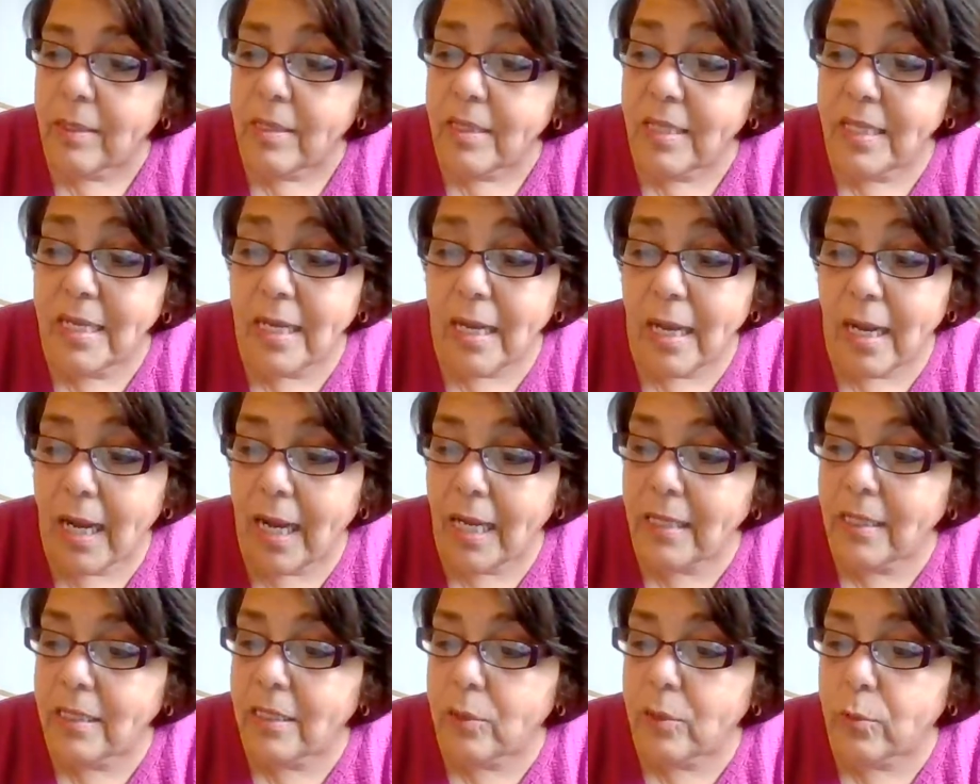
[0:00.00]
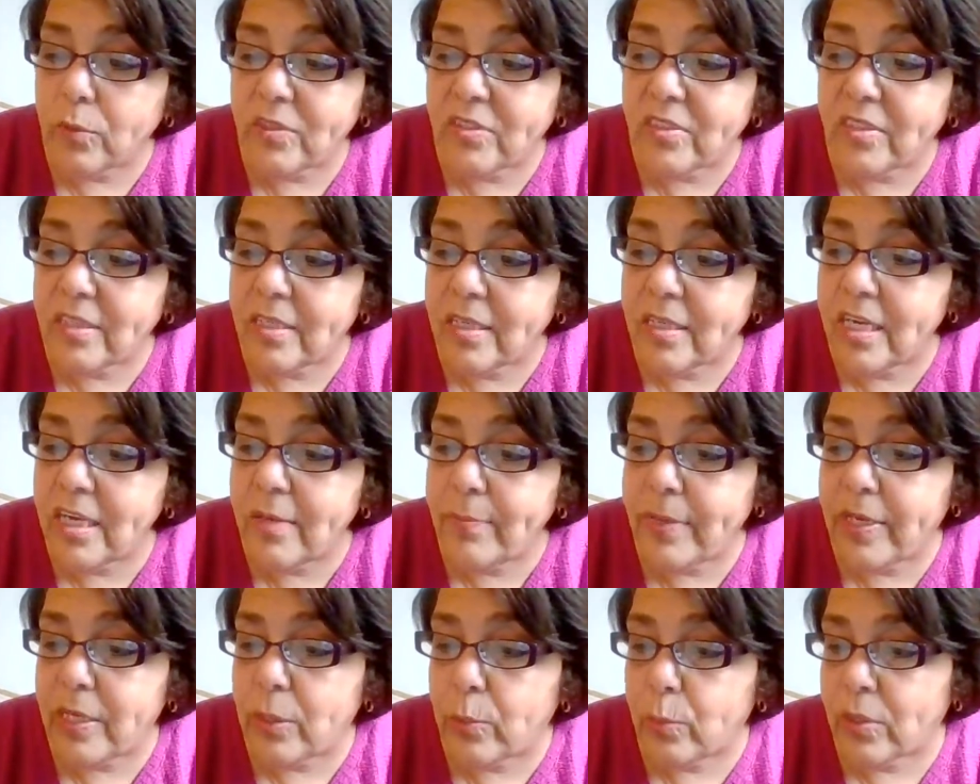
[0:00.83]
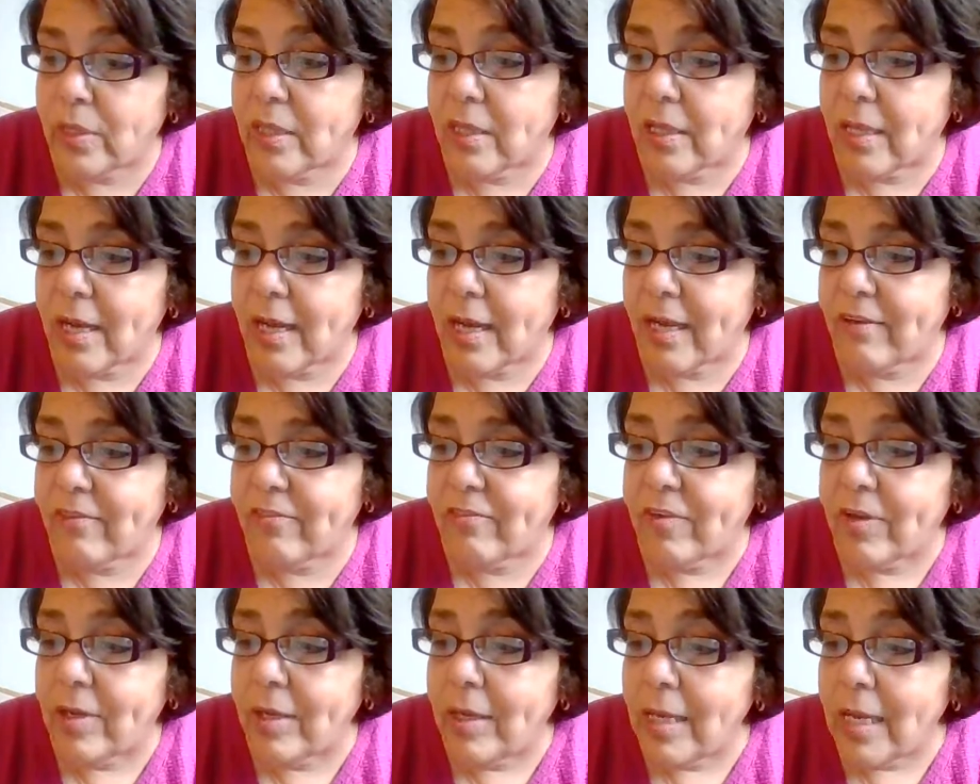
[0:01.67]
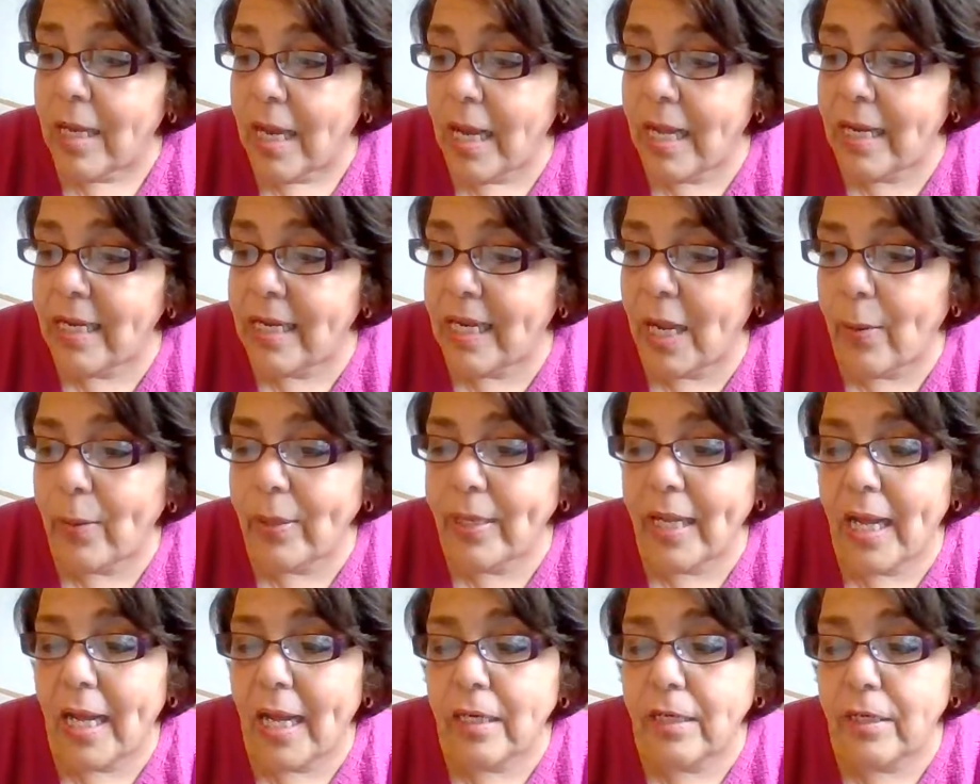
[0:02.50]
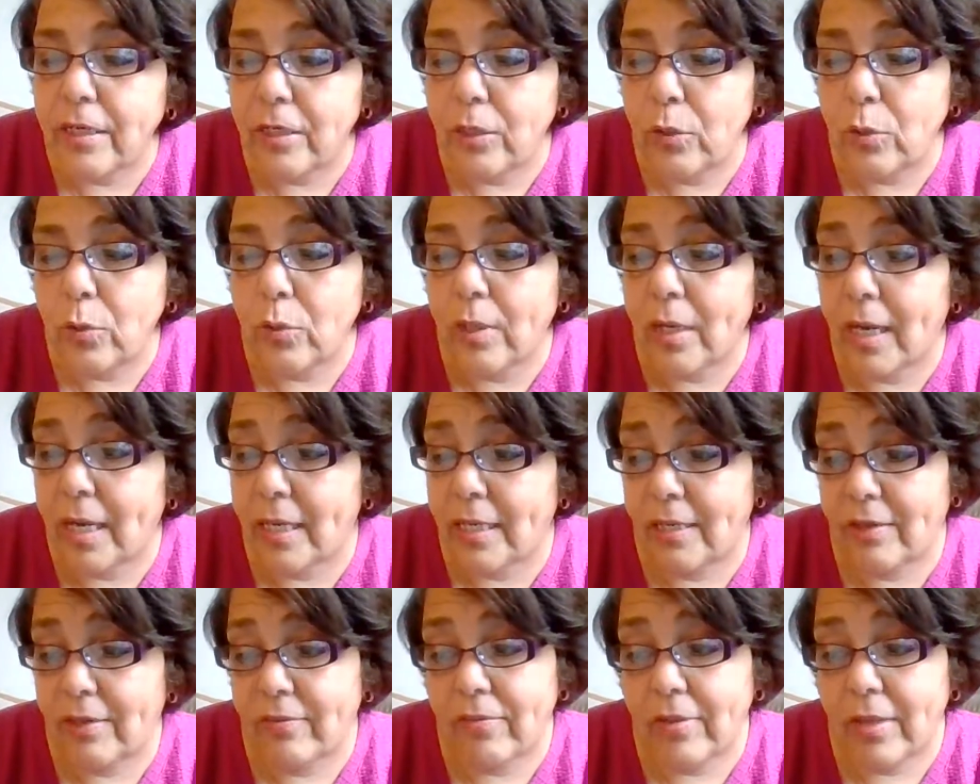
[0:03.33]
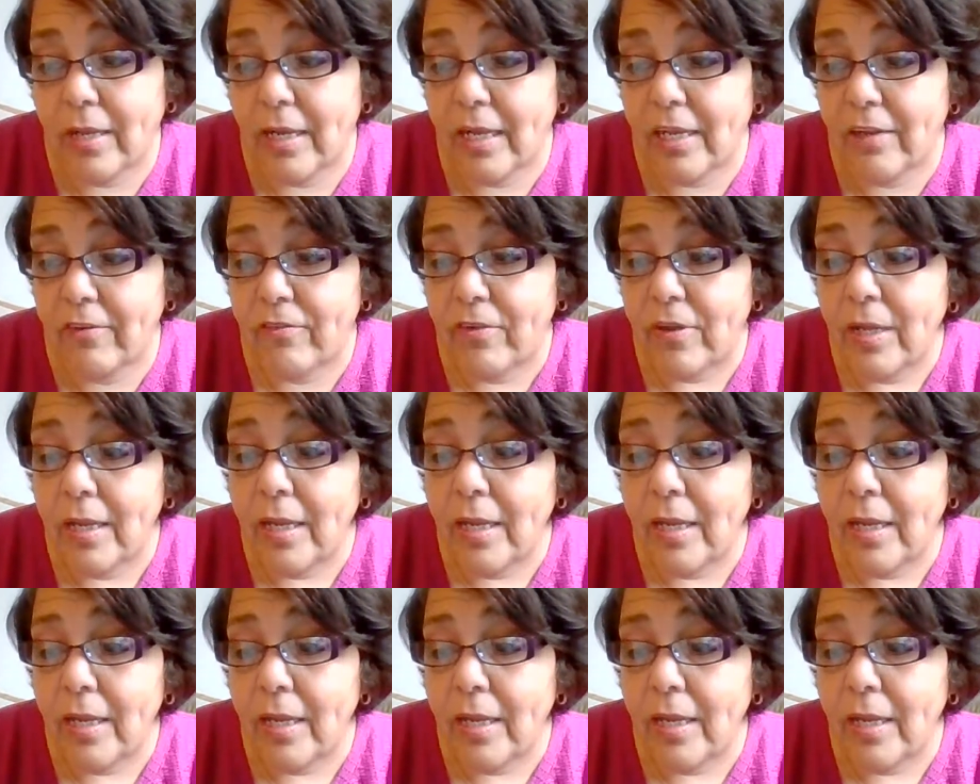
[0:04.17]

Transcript: The island was teeming with life, and now it had a new kind of life,